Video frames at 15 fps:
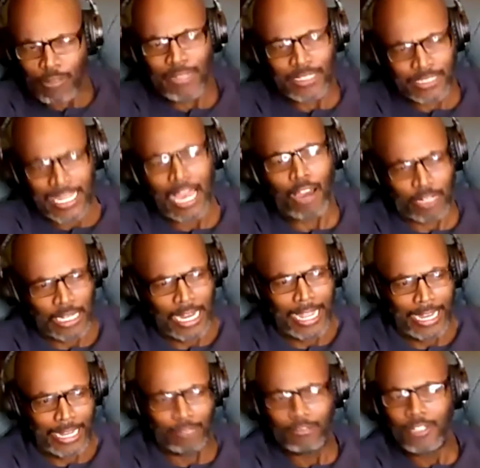I think we
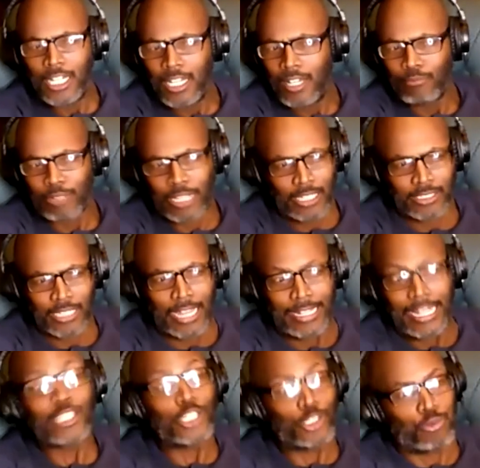miscalculated
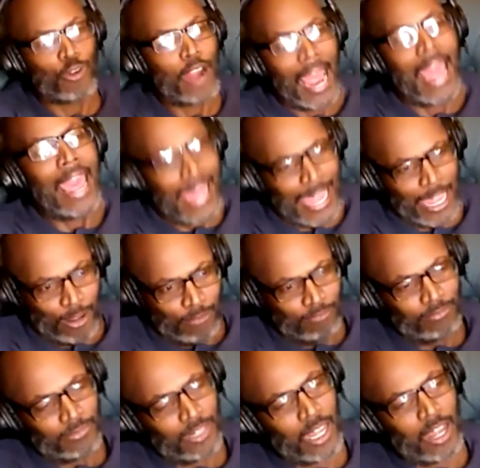because this is where I
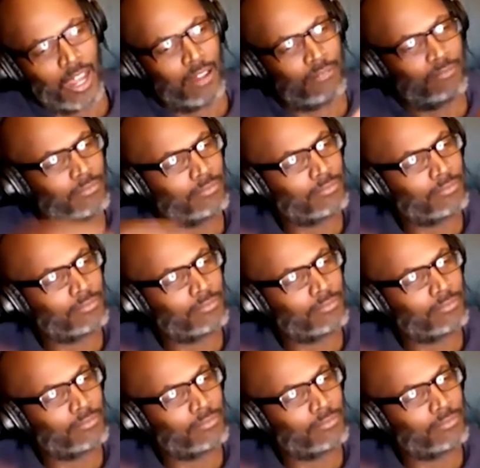am.